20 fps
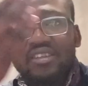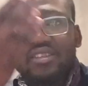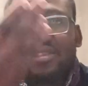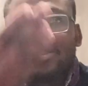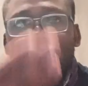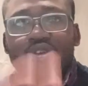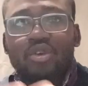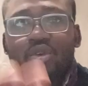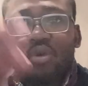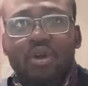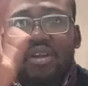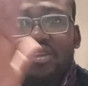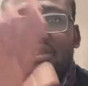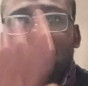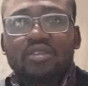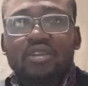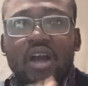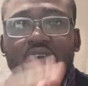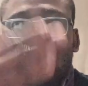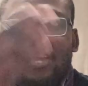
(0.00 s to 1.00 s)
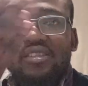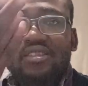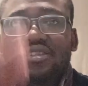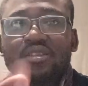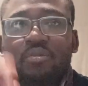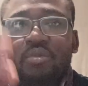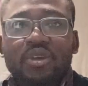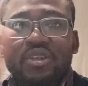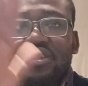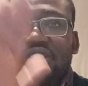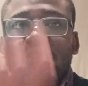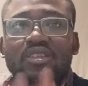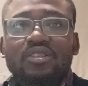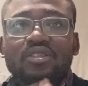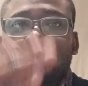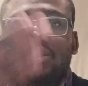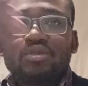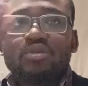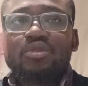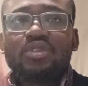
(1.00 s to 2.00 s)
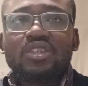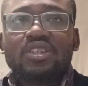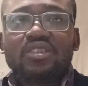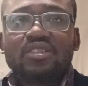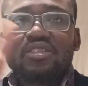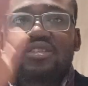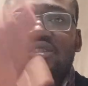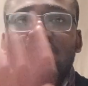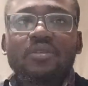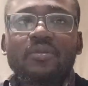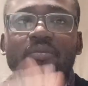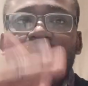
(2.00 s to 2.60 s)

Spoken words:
So you want to ask the patient to do this.